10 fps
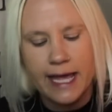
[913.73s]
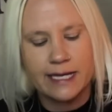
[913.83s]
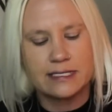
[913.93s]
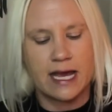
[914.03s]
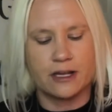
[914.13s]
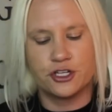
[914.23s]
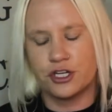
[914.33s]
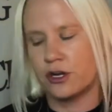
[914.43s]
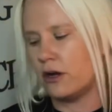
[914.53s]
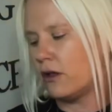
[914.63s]

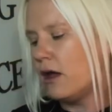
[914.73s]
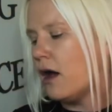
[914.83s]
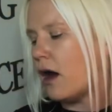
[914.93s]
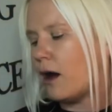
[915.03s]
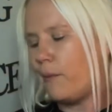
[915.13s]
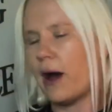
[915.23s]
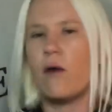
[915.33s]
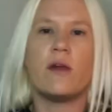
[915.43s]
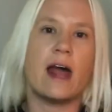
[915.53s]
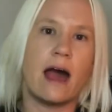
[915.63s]
intentional
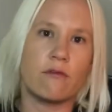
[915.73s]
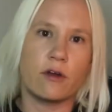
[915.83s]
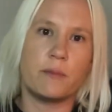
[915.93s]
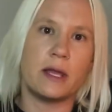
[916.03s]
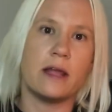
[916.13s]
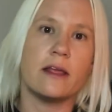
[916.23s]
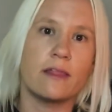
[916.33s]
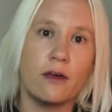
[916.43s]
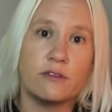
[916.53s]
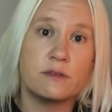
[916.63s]
about not
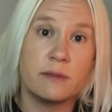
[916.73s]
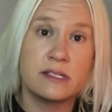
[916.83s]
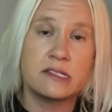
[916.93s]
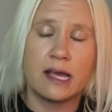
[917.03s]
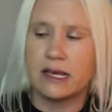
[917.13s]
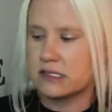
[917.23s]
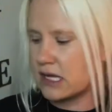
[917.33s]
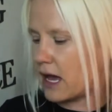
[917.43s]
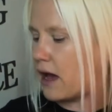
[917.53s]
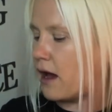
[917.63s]
repeating those
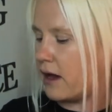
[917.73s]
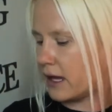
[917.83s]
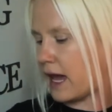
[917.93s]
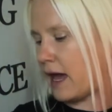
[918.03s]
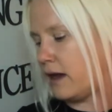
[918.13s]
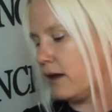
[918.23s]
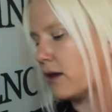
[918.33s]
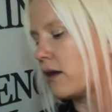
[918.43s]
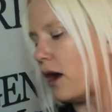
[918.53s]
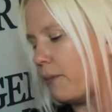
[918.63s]
mistakes
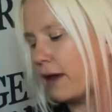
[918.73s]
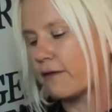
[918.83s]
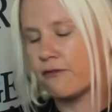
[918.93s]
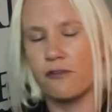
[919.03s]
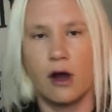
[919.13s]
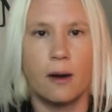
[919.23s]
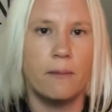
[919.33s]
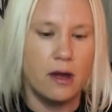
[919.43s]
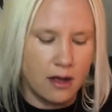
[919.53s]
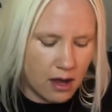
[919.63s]
again, coming
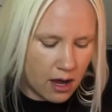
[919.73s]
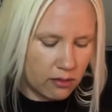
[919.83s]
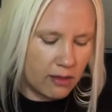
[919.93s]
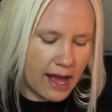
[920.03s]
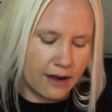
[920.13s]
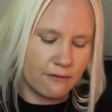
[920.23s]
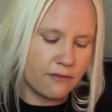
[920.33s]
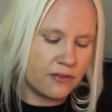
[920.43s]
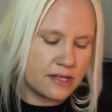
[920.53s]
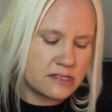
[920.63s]
from a lot
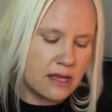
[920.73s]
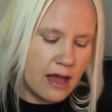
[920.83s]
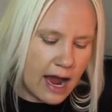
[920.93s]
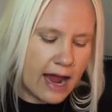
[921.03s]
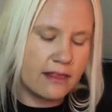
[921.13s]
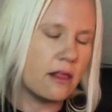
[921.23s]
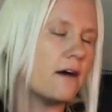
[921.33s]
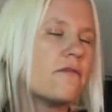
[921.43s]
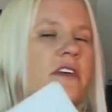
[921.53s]
of this. I love